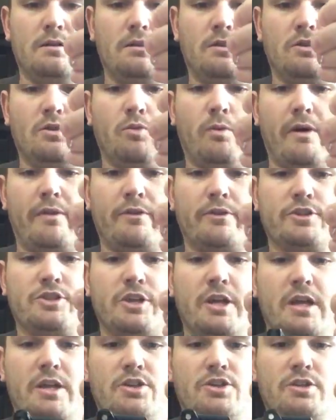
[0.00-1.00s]
the weather
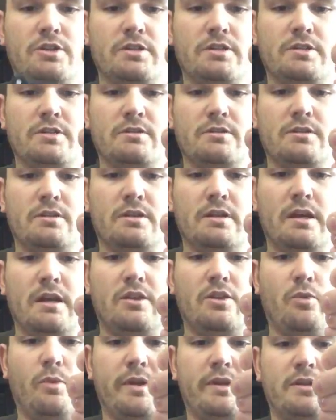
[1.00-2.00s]
changes. In
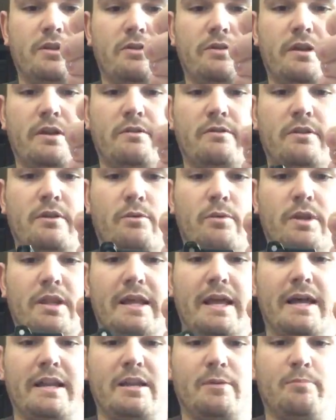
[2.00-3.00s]
the winter, they're, they're
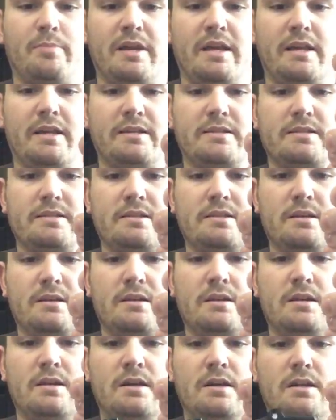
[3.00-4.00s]
really on the pinks
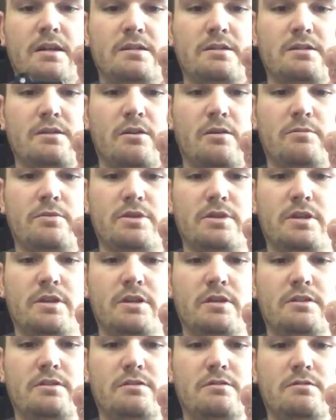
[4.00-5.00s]
and so I'm just going
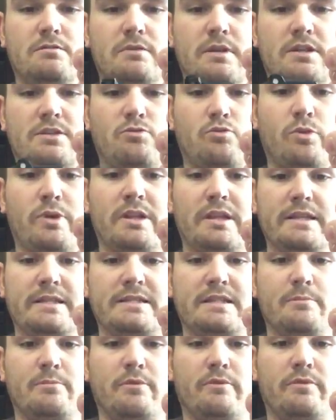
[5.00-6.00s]
to do, it's really
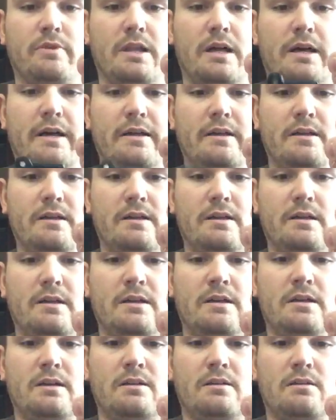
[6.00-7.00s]
simple fly.
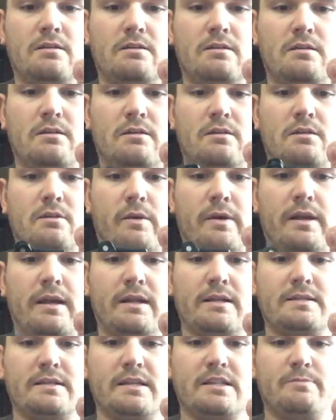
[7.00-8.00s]
Quite
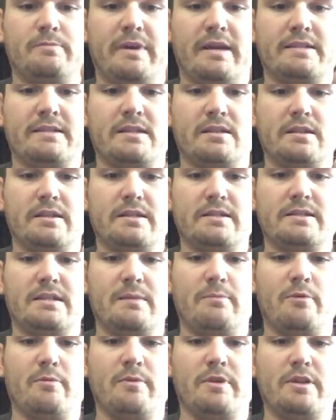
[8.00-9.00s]
honestly, it's basically a
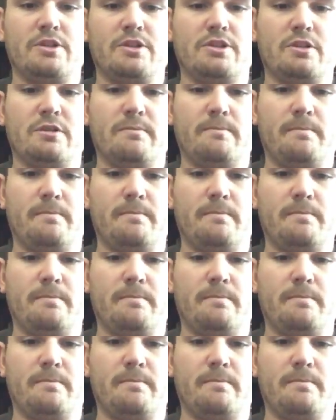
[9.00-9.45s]
zebra midge.